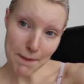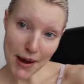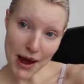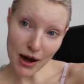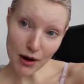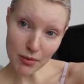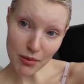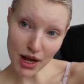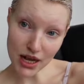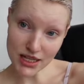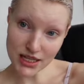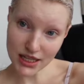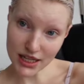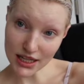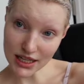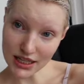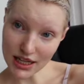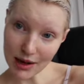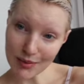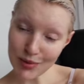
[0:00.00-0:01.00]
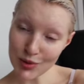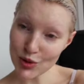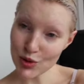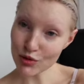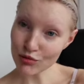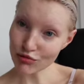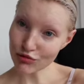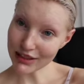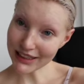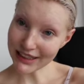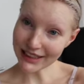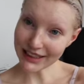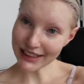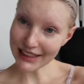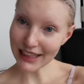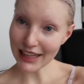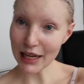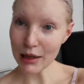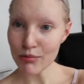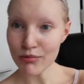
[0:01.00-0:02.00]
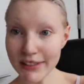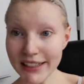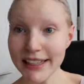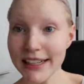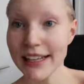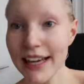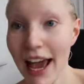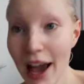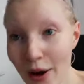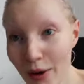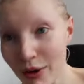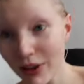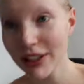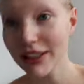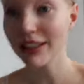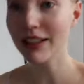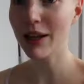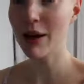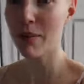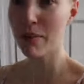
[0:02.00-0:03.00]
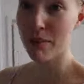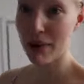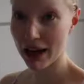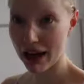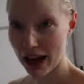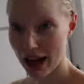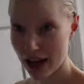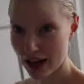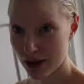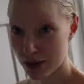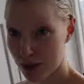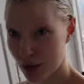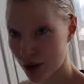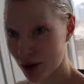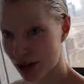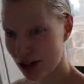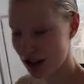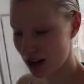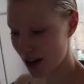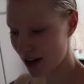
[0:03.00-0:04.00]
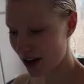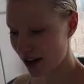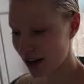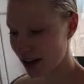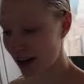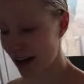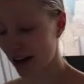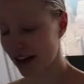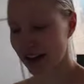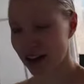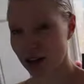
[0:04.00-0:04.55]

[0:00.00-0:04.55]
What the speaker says: hair mask in, I'm also reading, and I'm reading Out on a Limb by Hannah Bonin Young, and